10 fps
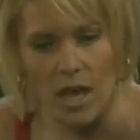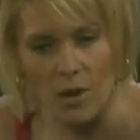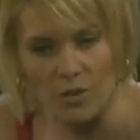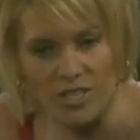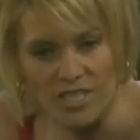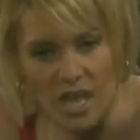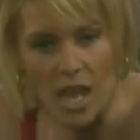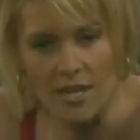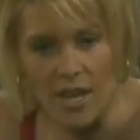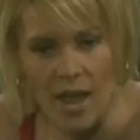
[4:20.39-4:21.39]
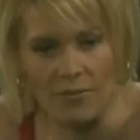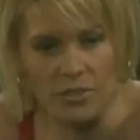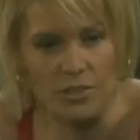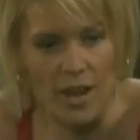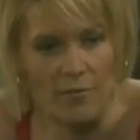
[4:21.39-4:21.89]
our son,
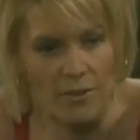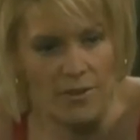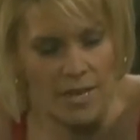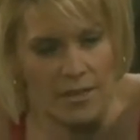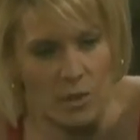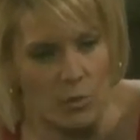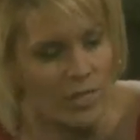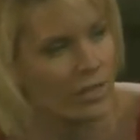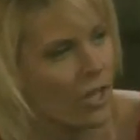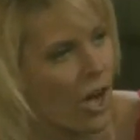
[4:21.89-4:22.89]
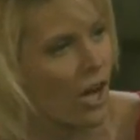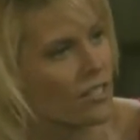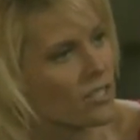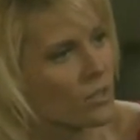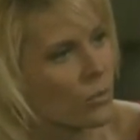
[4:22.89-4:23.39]
after everything that we
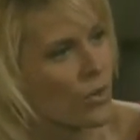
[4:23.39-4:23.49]
lost?